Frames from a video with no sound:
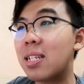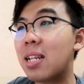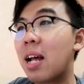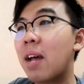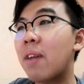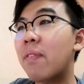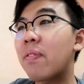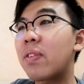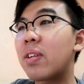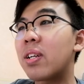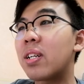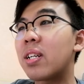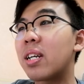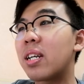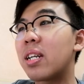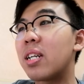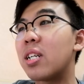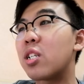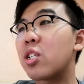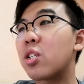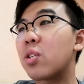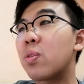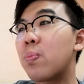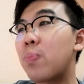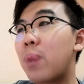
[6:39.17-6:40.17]
after the
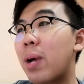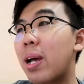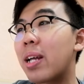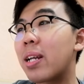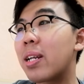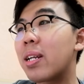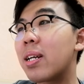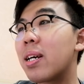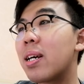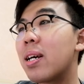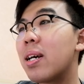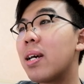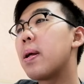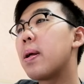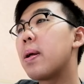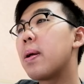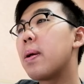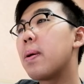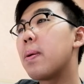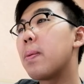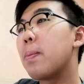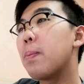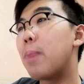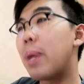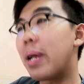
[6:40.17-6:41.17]
initial bite.
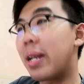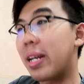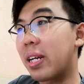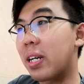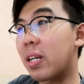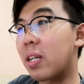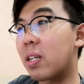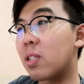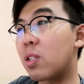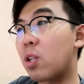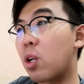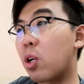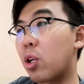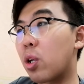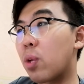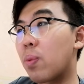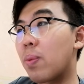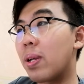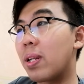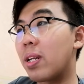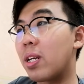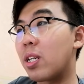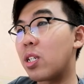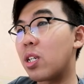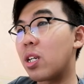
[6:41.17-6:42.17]
Medical
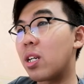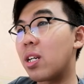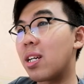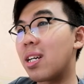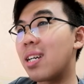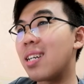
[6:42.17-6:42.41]
documentation